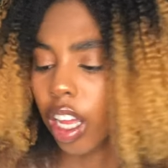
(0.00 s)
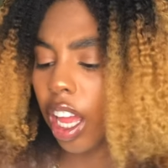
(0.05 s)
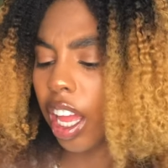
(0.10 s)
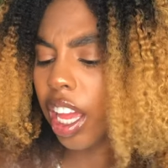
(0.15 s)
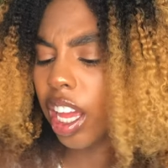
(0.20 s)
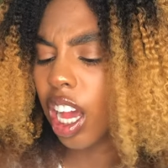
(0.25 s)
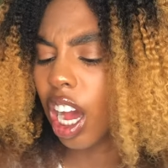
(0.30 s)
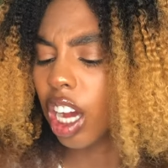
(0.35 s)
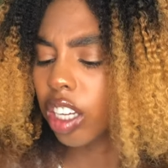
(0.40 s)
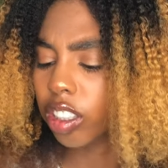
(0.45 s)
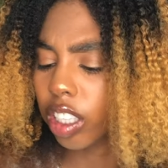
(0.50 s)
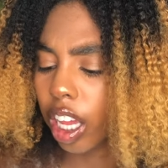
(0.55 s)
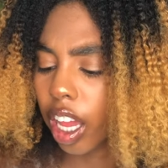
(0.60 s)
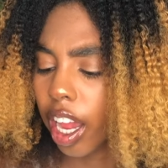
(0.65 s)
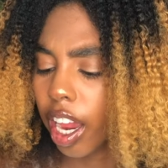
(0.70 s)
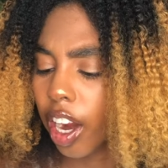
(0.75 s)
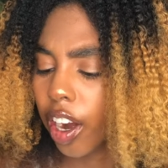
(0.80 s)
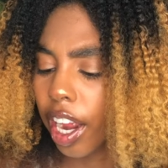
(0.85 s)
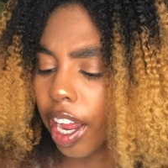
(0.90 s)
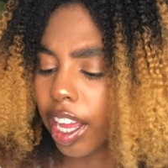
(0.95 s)
And us,
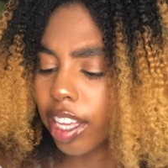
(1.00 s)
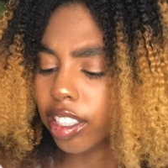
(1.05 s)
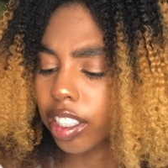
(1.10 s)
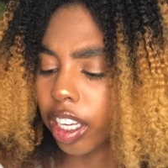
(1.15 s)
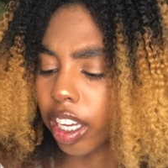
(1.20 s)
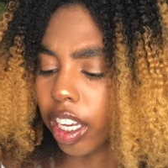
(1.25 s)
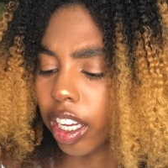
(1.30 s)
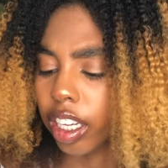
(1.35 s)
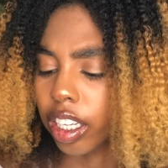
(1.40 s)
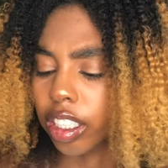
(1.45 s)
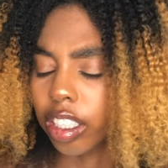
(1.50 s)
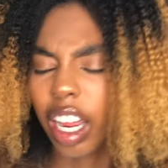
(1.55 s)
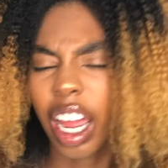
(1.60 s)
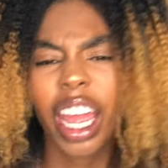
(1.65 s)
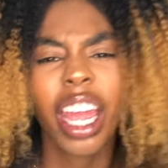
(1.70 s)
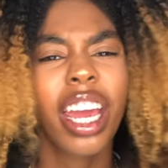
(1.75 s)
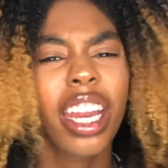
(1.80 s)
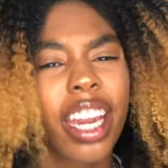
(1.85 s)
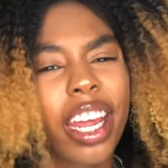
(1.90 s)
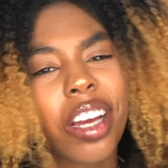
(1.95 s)
hair and skin,
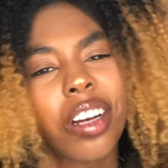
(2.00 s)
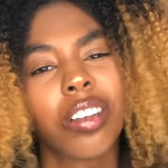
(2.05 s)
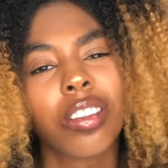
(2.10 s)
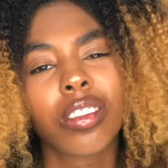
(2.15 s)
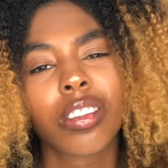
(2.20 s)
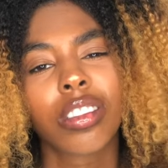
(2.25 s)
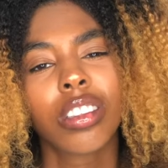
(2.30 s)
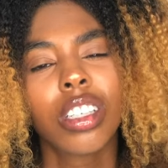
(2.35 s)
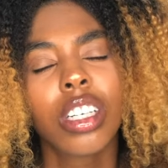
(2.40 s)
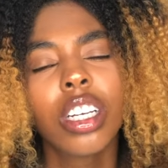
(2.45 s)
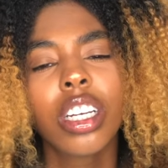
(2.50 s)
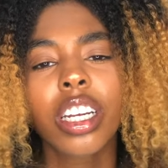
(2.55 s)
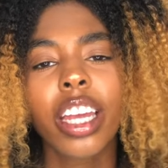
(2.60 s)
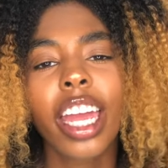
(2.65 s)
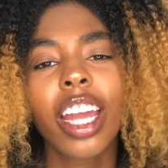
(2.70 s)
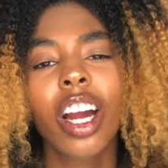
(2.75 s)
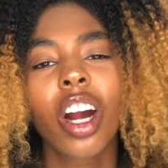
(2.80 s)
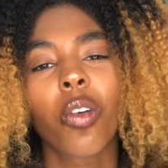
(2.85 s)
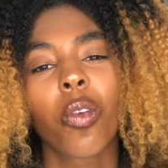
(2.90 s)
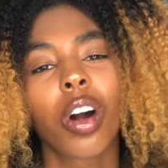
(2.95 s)
and nails,
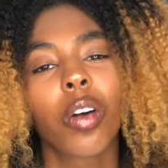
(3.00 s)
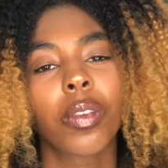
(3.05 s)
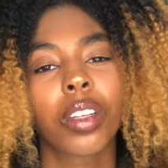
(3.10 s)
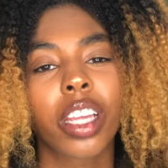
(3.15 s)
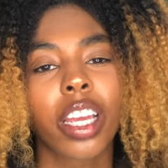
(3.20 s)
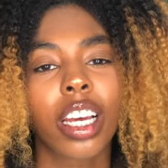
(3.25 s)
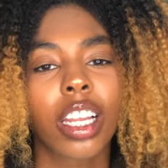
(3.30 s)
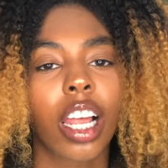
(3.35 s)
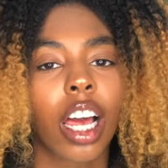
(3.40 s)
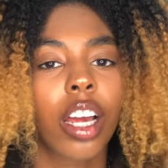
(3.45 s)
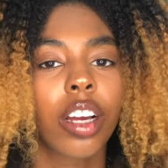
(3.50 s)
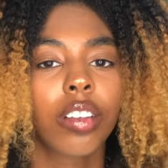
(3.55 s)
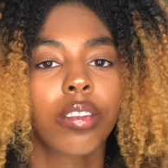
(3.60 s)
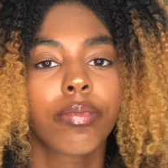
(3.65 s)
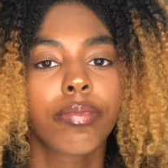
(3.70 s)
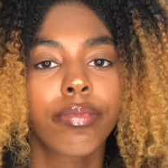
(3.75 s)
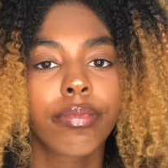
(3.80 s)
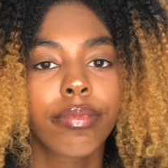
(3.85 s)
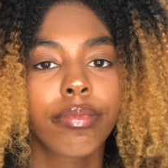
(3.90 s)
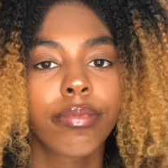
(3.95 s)
can't go wrong with that. Like,
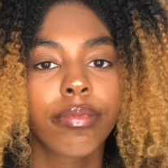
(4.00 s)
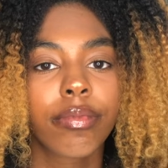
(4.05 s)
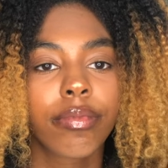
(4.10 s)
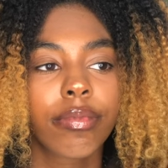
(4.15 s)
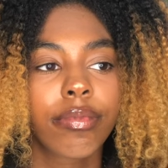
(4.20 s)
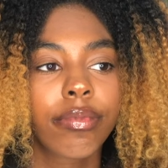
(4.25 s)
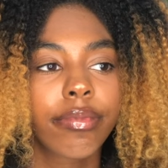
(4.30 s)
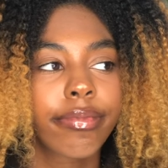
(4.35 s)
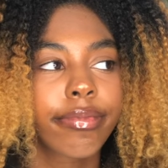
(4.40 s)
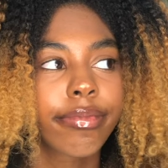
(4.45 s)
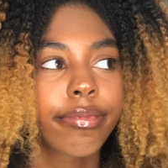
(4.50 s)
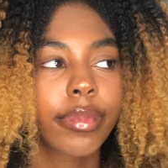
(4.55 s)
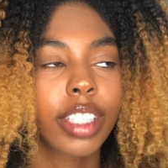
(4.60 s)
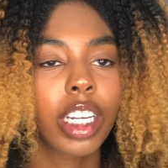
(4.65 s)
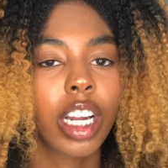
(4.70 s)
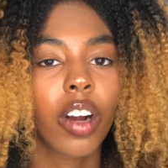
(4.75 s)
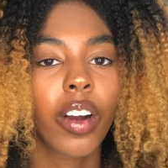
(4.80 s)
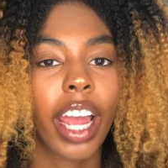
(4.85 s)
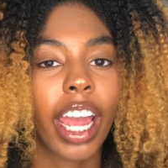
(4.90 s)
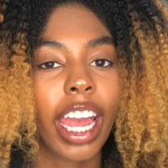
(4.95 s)
you
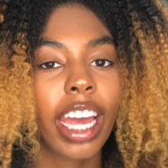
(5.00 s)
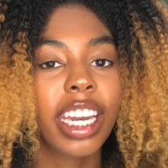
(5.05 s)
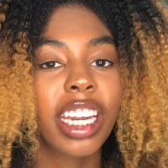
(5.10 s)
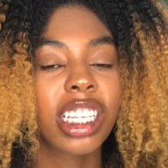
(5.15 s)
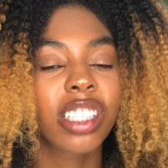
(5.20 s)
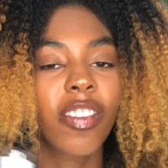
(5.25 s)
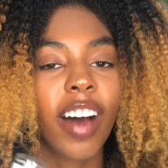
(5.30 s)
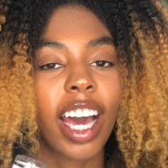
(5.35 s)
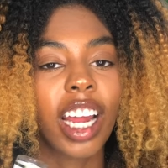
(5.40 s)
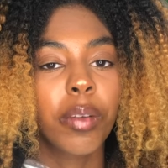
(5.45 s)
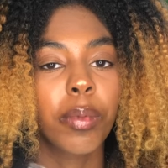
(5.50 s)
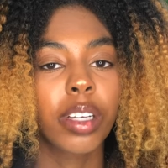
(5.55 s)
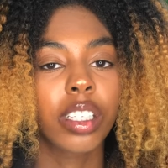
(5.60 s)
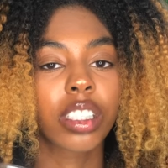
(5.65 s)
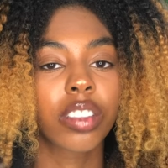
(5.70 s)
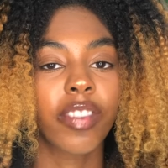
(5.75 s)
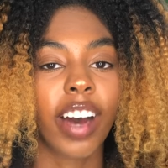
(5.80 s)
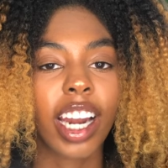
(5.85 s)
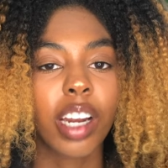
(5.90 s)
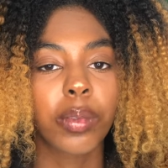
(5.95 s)
know, and these
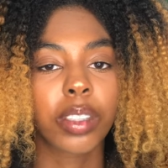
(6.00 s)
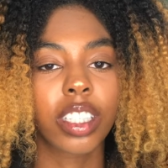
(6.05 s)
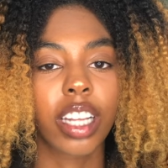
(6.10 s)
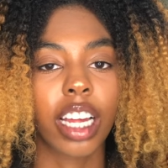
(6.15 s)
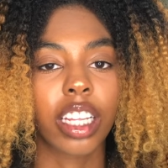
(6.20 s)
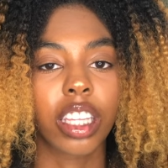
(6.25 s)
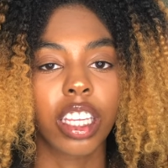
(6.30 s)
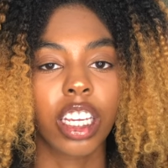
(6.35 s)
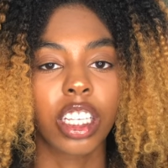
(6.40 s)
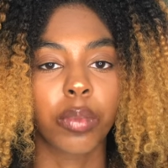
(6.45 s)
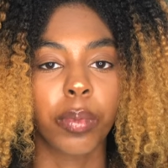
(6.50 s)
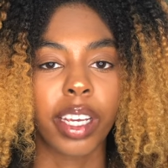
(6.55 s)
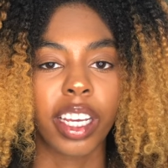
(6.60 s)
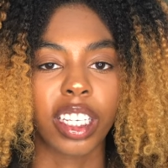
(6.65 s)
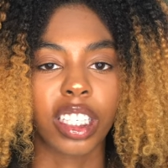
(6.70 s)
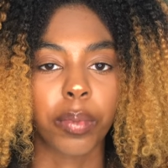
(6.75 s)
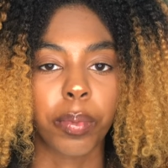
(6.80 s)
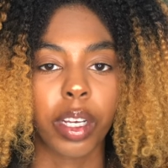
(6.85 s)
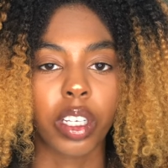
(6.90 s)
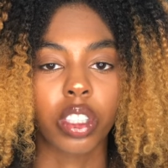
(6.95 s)
vitamins like these be
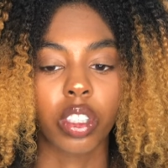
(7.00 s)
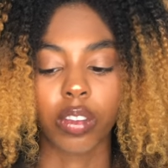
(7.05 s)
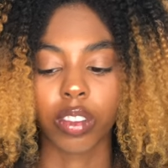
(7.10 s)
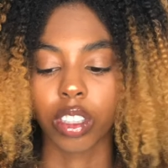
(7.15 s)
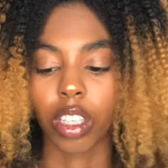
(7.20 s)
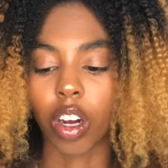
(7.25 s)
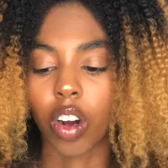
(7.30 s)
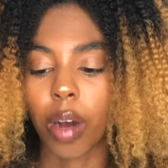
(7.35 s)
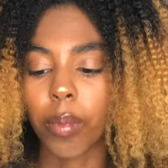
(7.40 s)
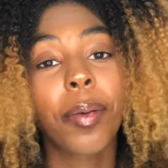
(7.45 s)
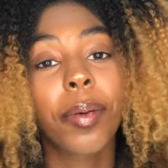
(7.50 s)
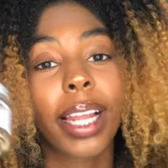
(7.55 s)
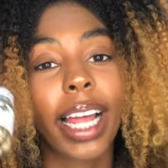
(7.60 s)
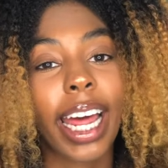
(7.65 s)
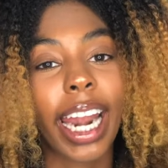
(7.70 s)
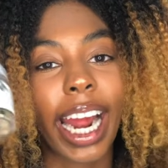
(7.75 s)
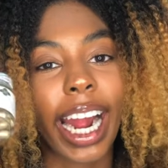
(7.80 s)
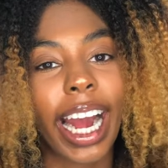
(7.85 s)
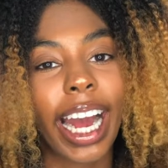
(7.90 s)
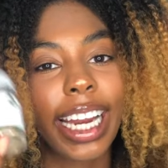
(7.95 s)
expensive, so I'm glad
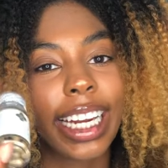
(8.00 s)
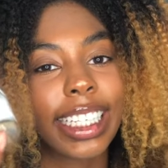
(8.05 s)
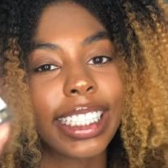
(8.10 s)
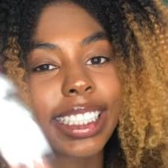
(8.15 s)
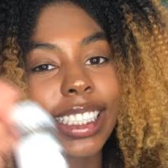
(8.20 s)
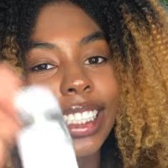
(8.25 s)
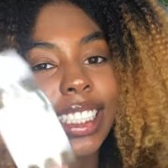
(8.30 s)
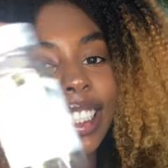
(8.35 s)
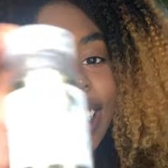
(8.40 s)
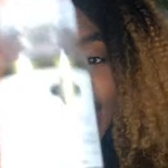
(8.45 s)
I got this.